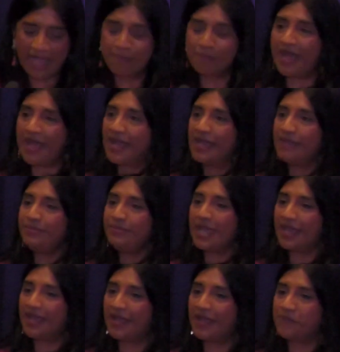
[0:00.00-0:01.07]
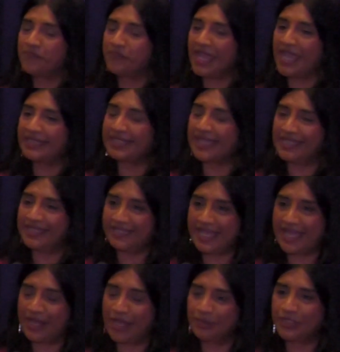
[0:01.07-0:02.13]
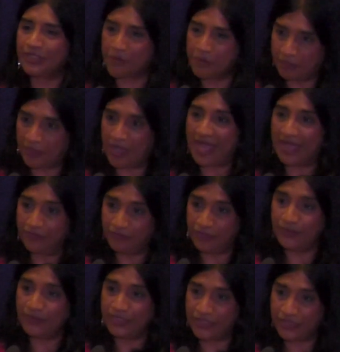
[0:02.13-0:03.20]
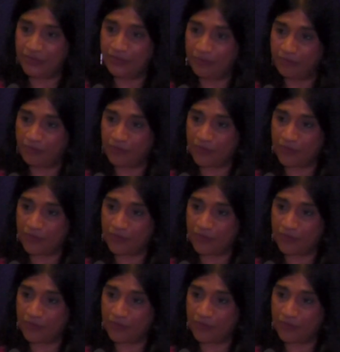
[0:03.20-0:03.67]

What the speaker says: As I said, I'm so proud of you, Sue,